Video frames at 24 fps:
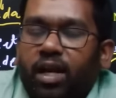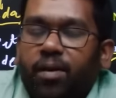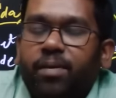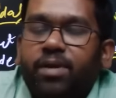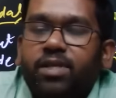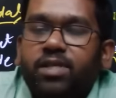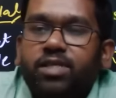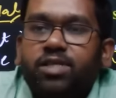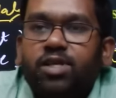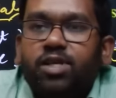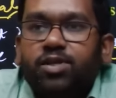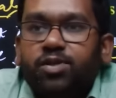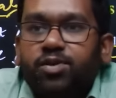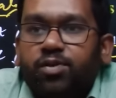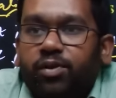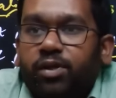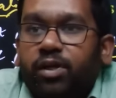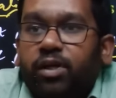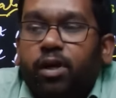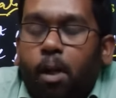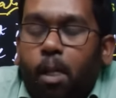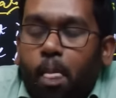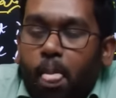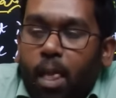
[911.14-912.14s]
11th
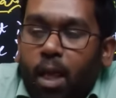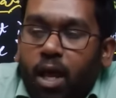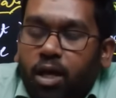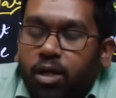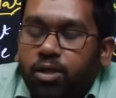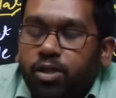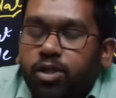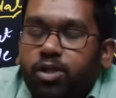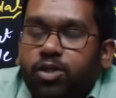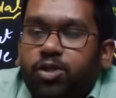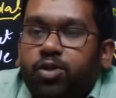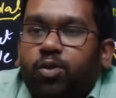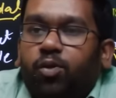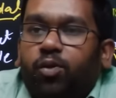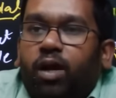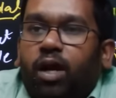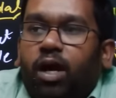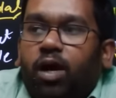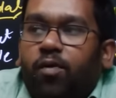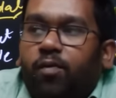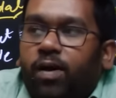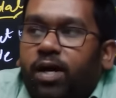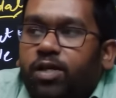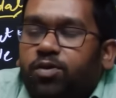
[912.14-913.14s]
century, the
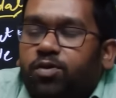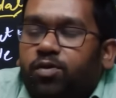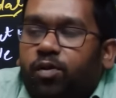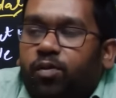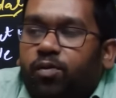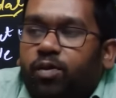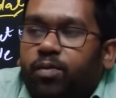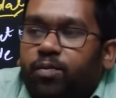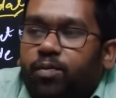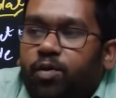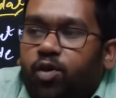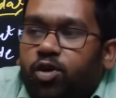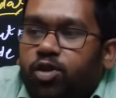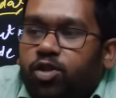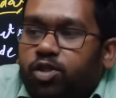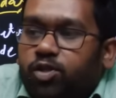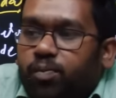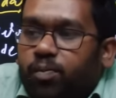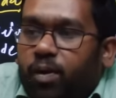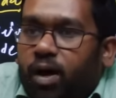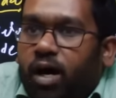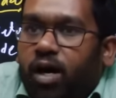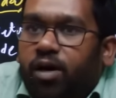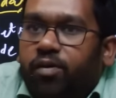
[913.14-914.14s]
Chola was one of the
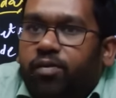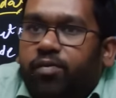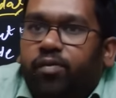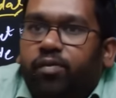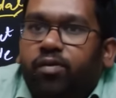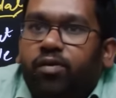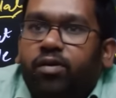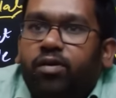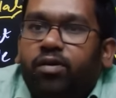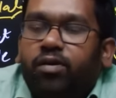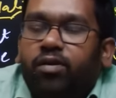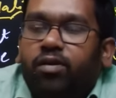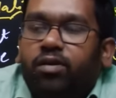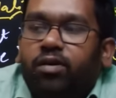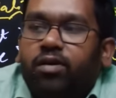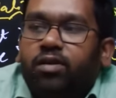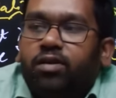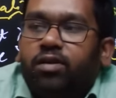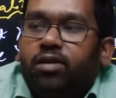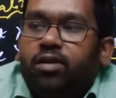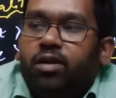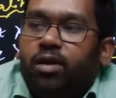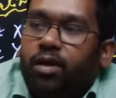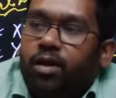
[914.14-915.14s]
most powerful
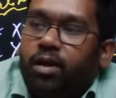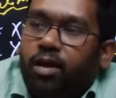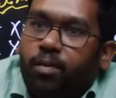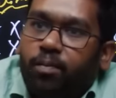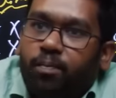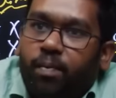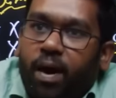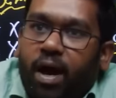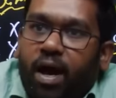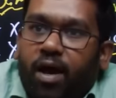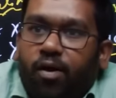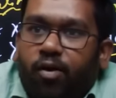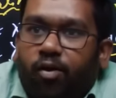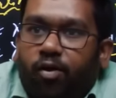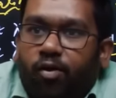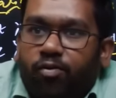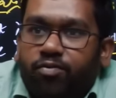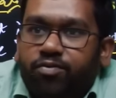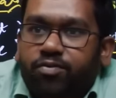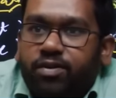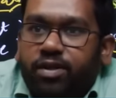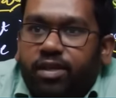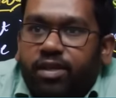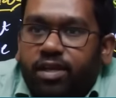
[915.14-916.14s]
empire
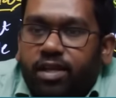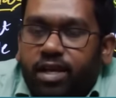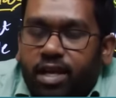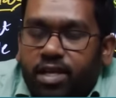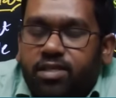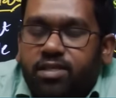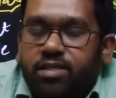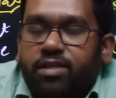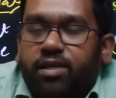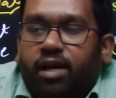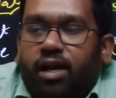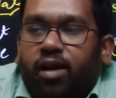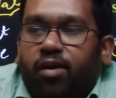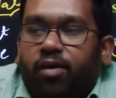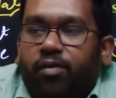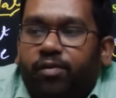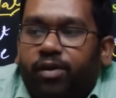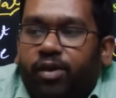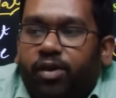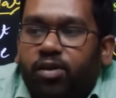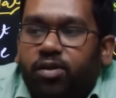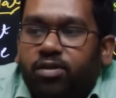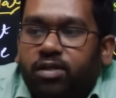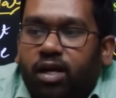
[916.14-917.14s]
of Asia.
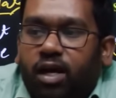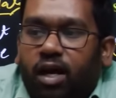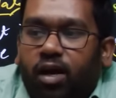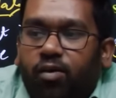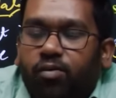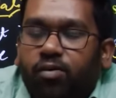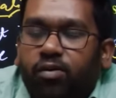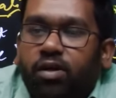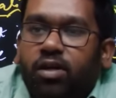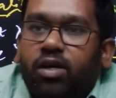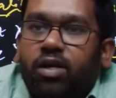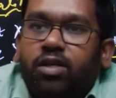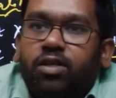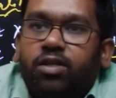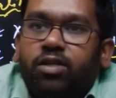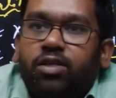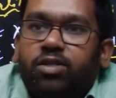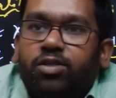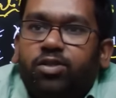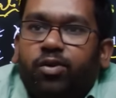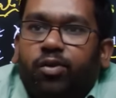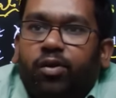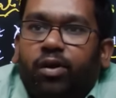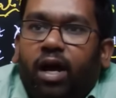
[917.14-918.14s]
Because how? The
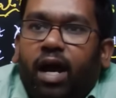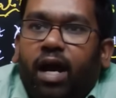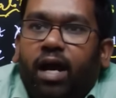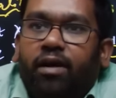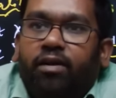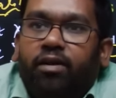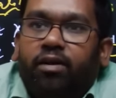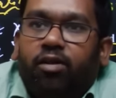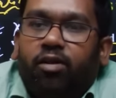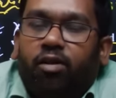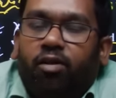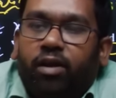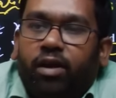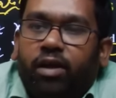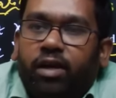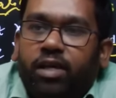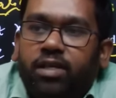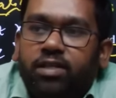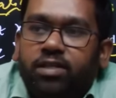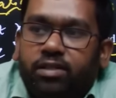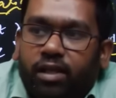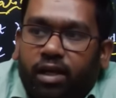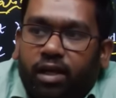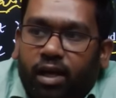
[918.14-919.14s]
Chola had a
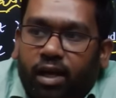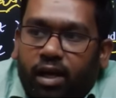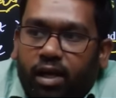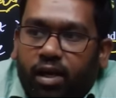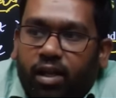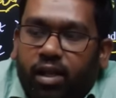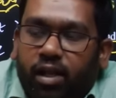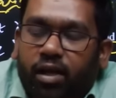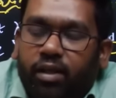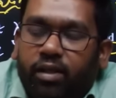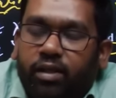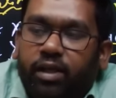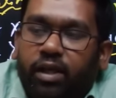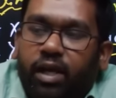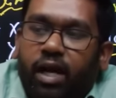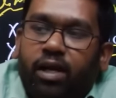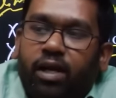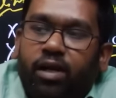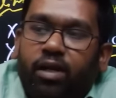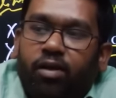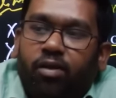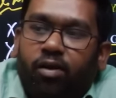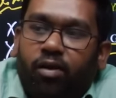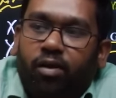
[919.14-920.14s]
colony in Sri Lanka, they
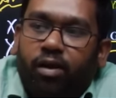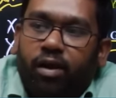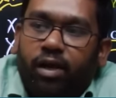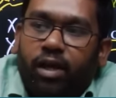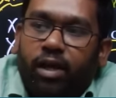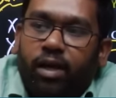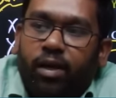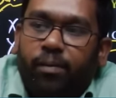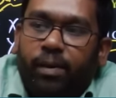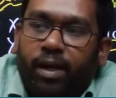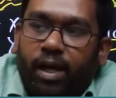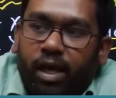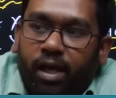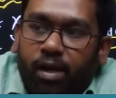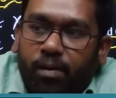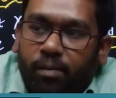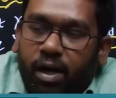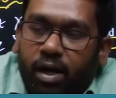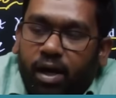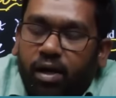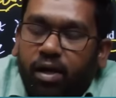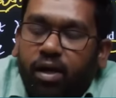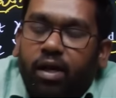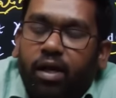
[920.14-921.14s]
had a colony in
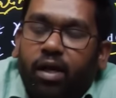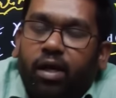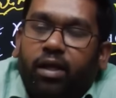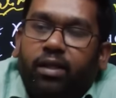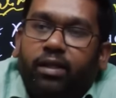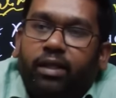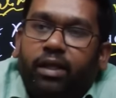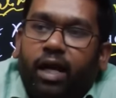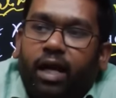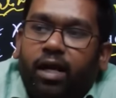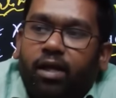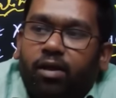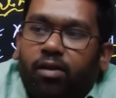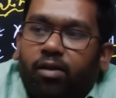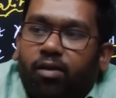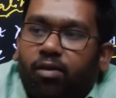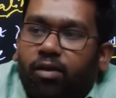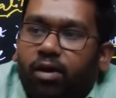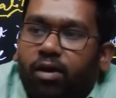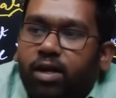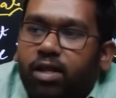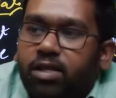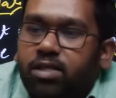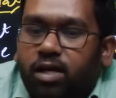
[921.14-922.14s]
Myanmar, they had a
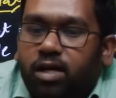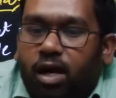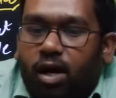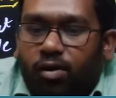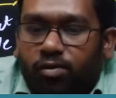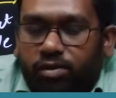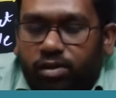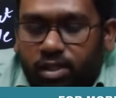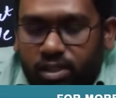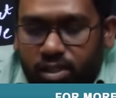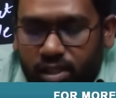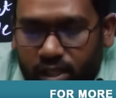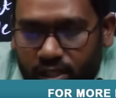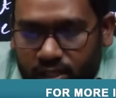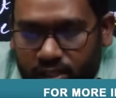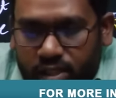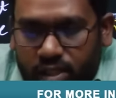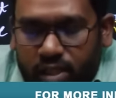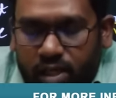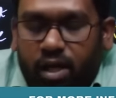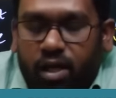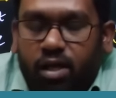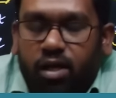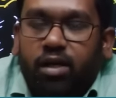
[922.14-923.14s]
colony in Southeast
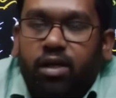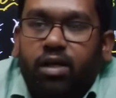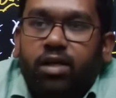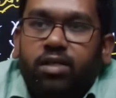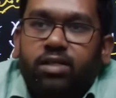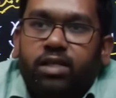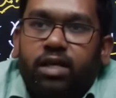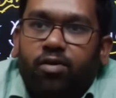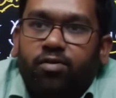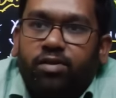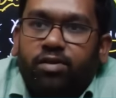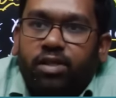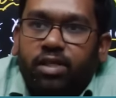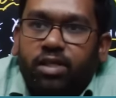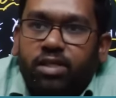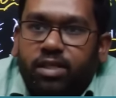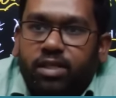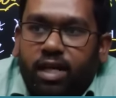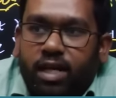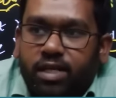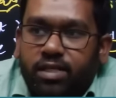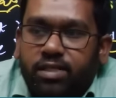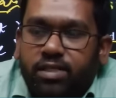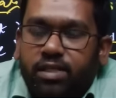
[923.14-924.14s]
Asia,
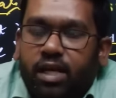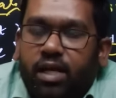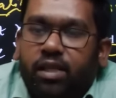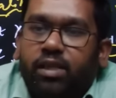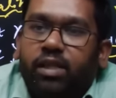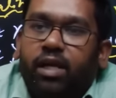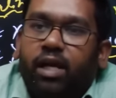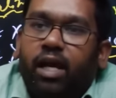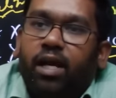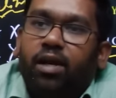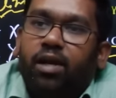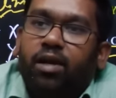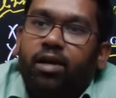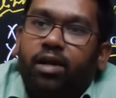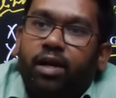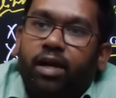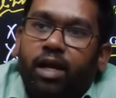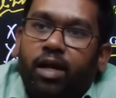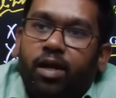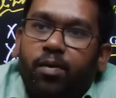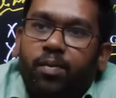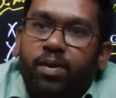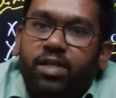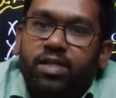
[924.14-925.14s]
they had a
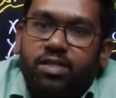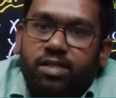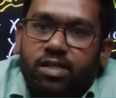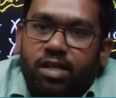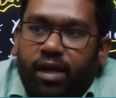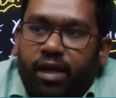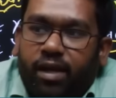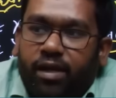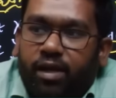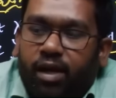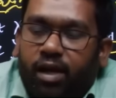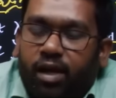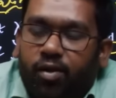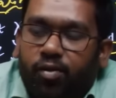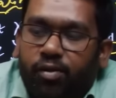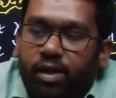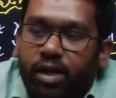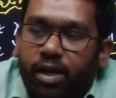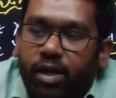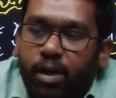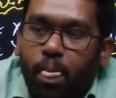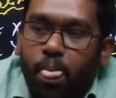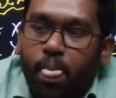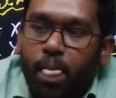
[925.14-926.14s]
trade with China,
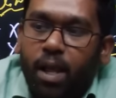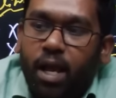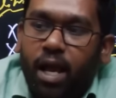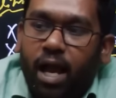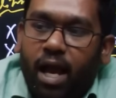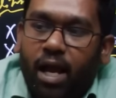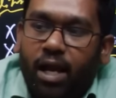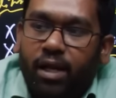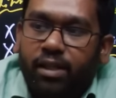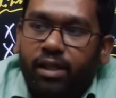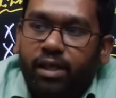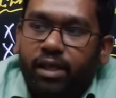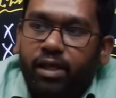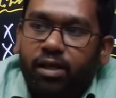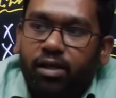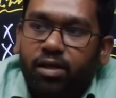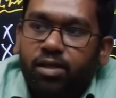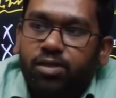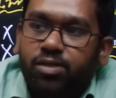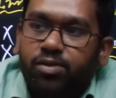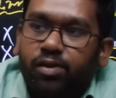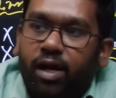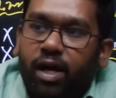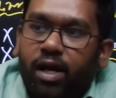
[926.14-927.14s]
okay? And they
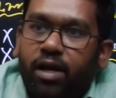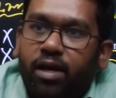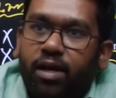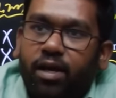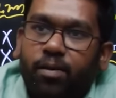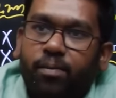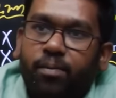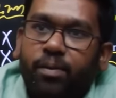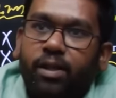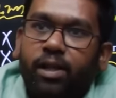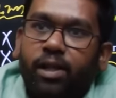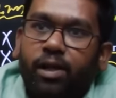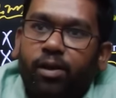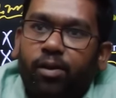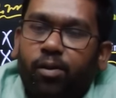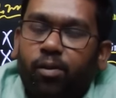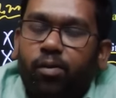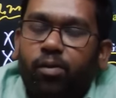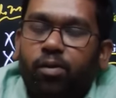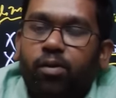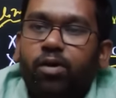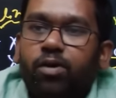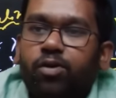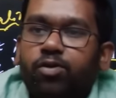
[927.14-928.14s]
also had a trade with Greek.
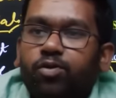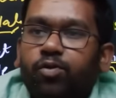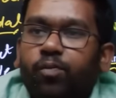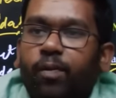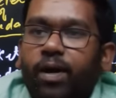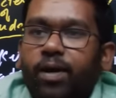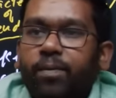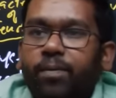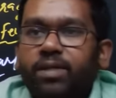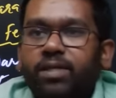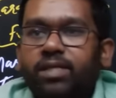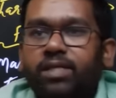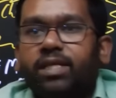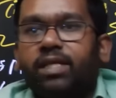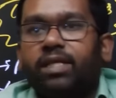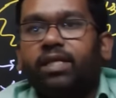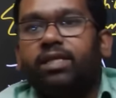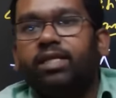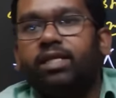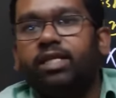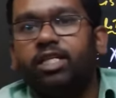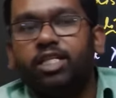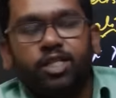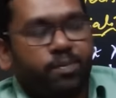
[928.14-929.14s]
So, but we see
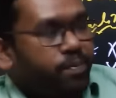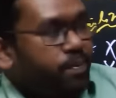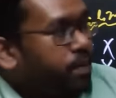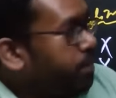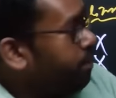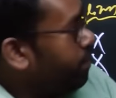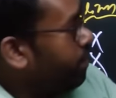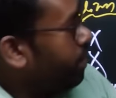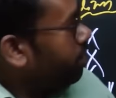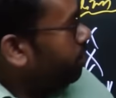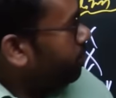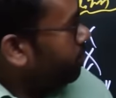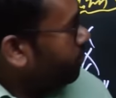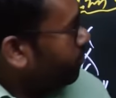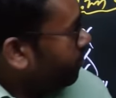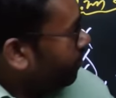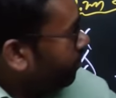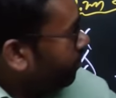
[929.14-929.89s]
these people,